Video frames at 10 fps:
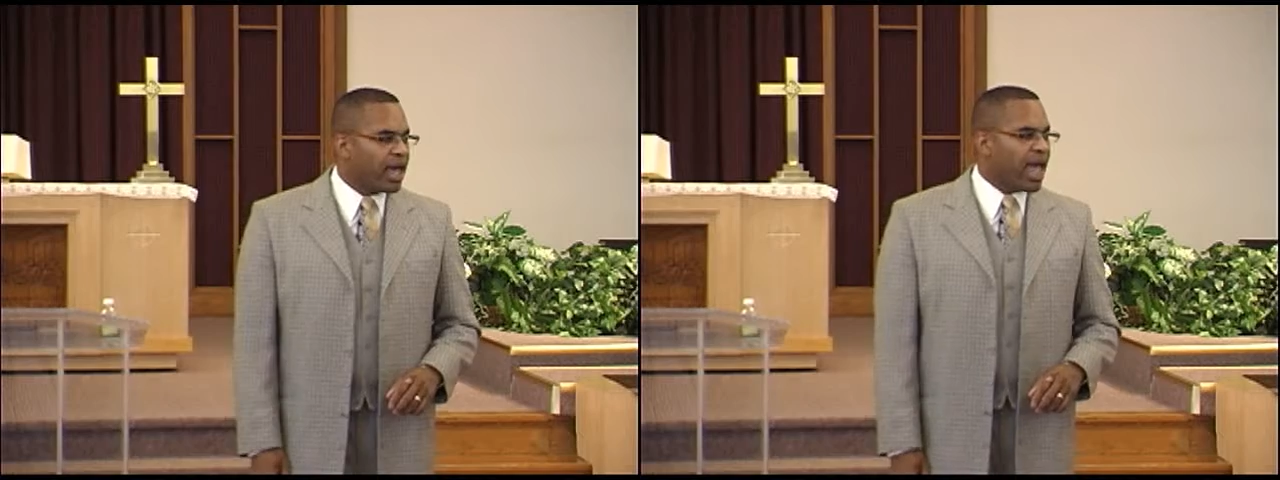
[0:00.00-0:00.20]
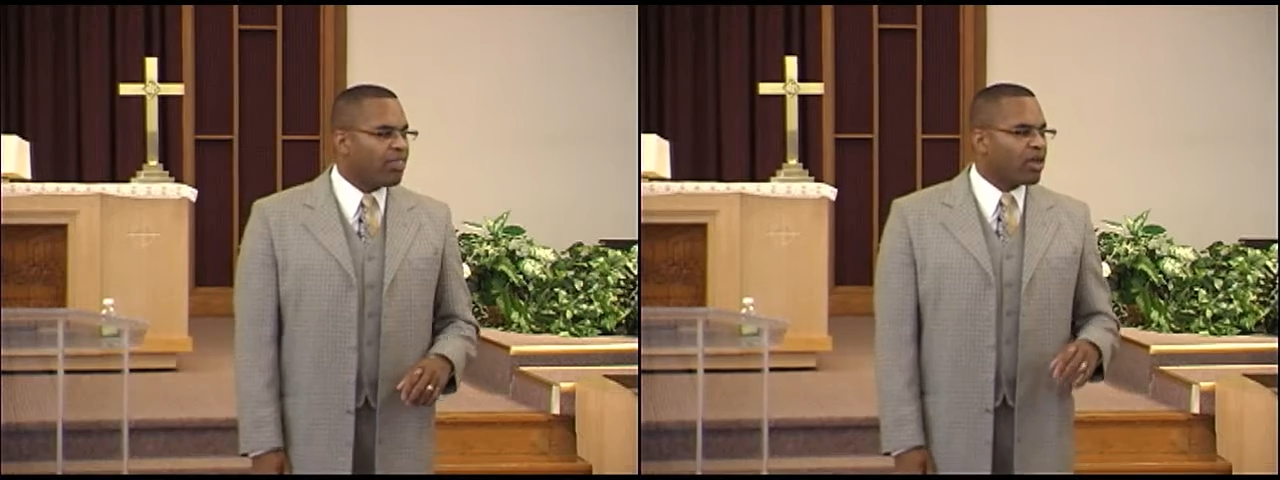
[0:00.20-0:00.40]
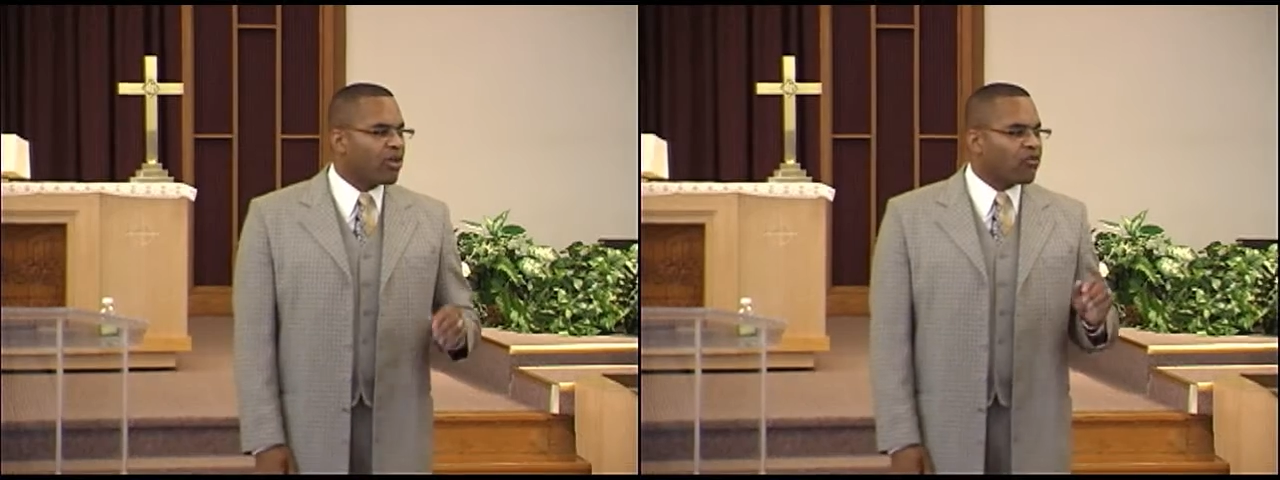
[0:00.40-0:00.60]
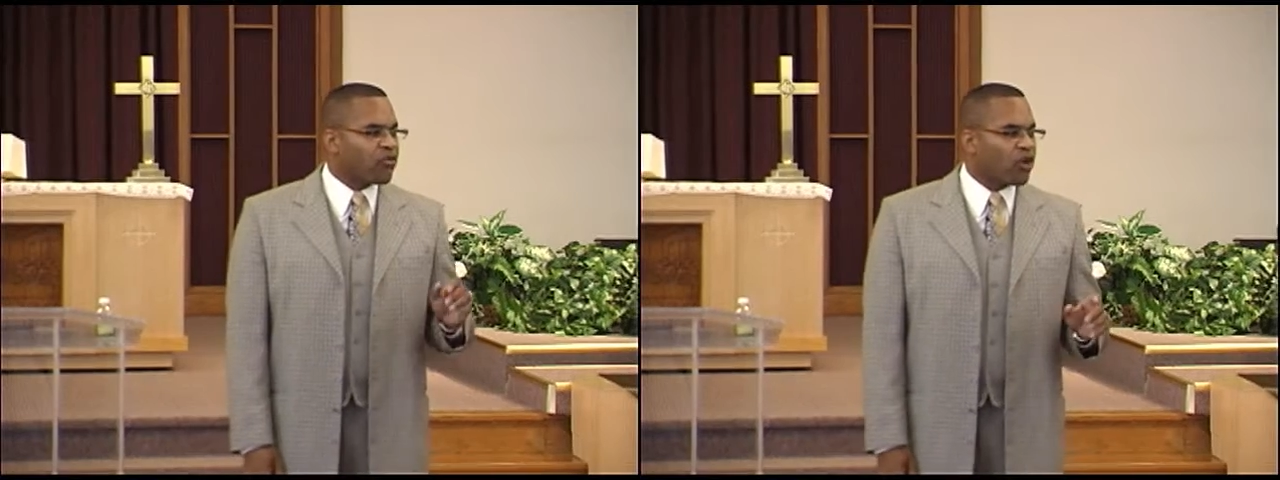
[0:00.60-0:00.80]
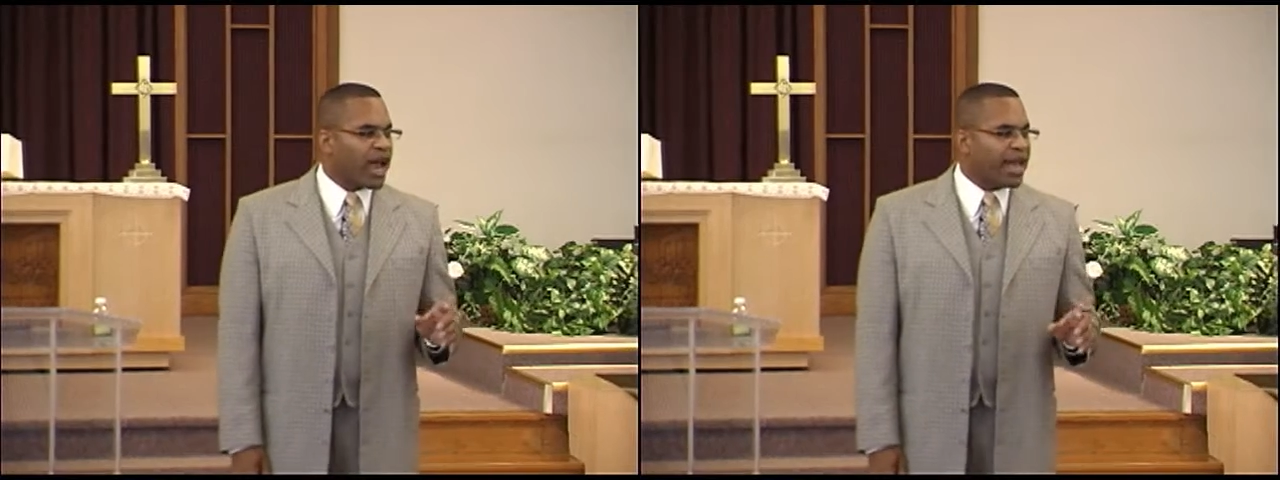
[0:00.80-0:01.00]
And they're
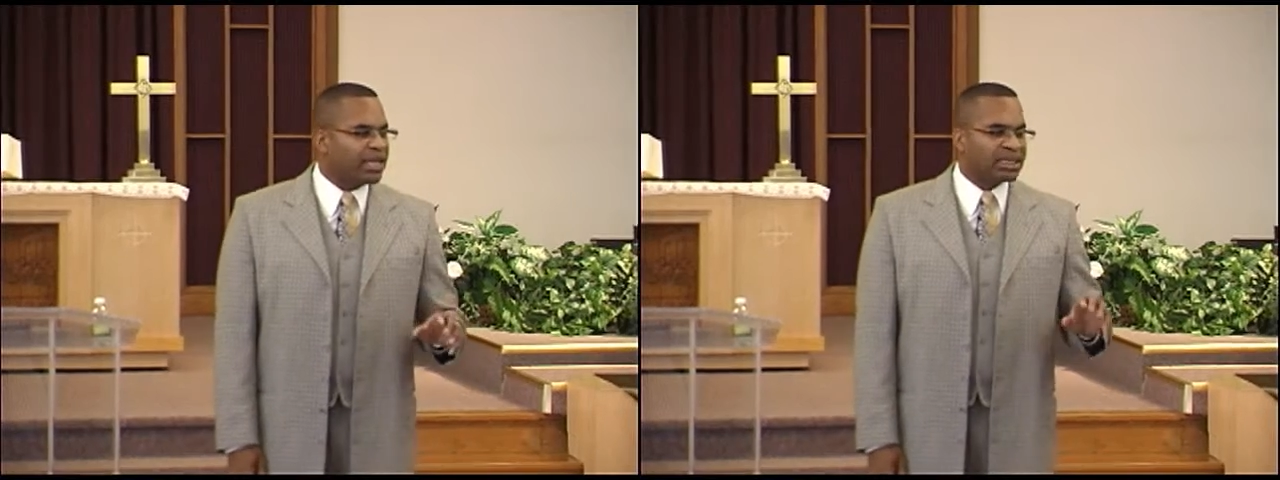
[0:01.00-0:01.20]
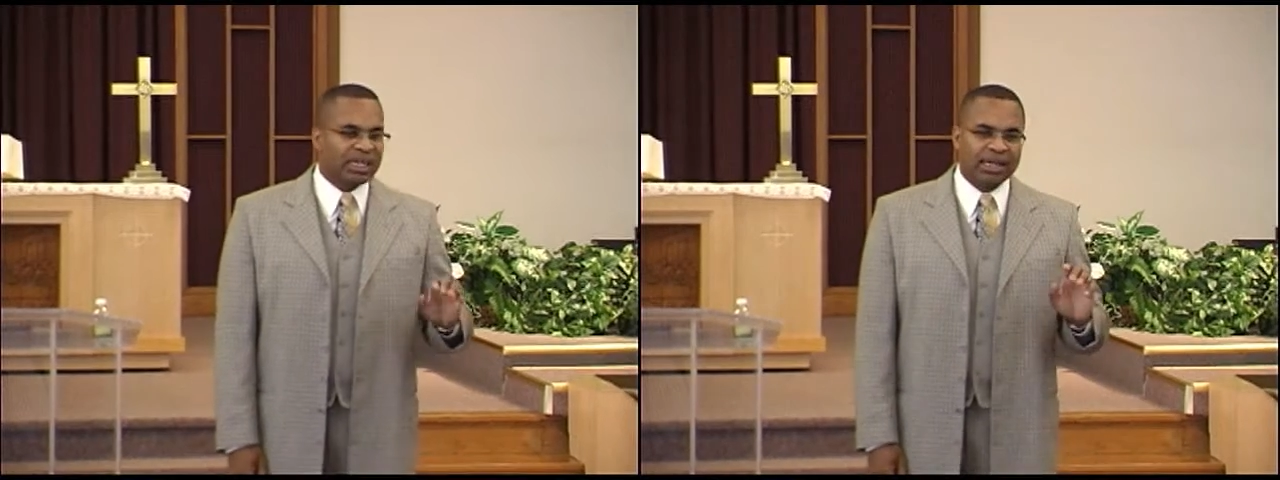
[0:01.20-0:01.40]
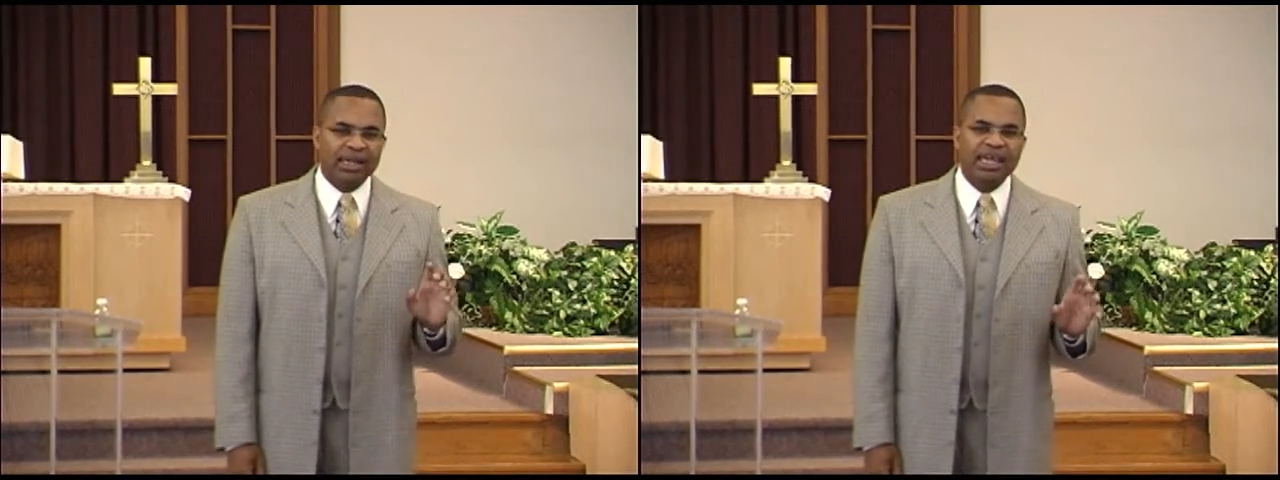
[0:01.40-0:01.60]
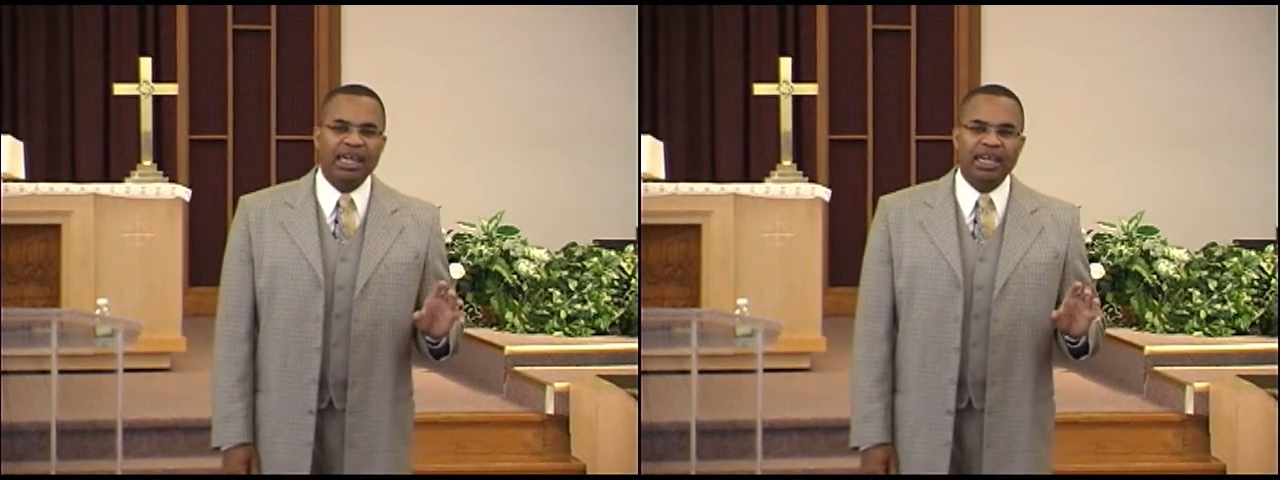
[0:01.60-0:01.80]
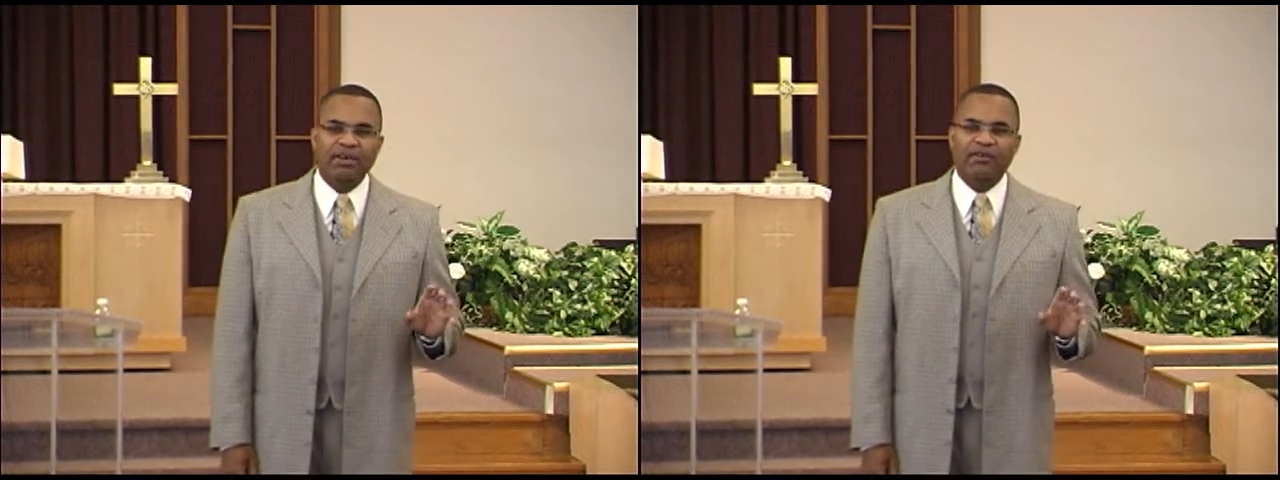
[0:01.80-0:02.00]
afraid to
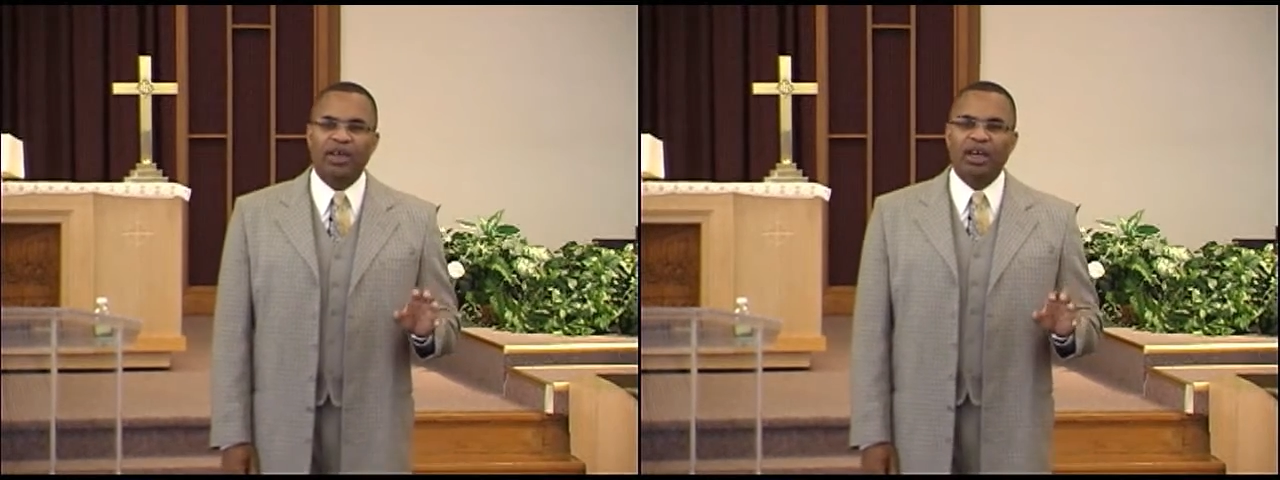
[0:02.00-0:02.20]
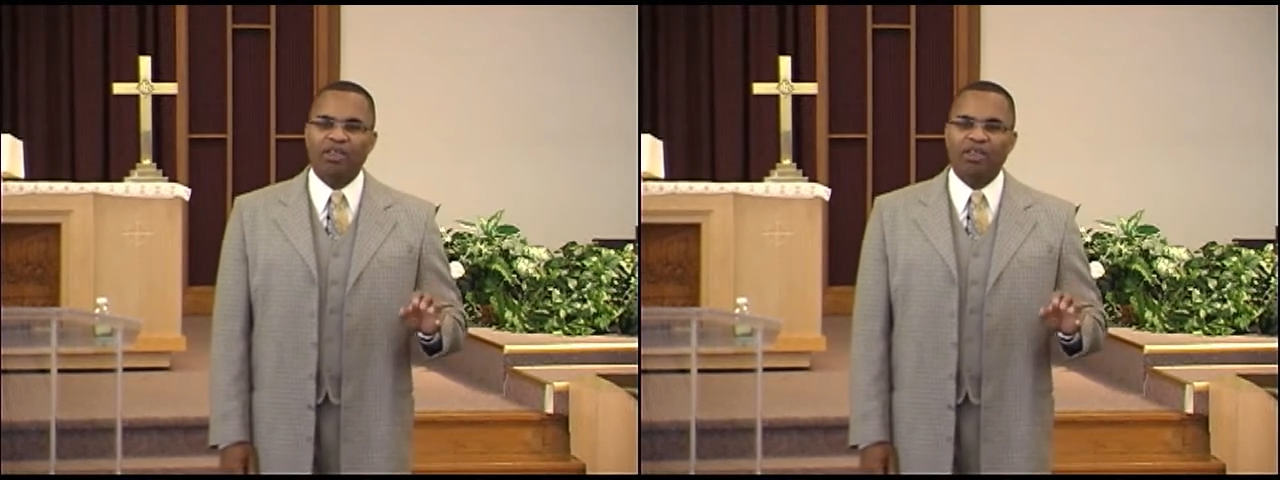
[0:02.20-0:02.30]
leave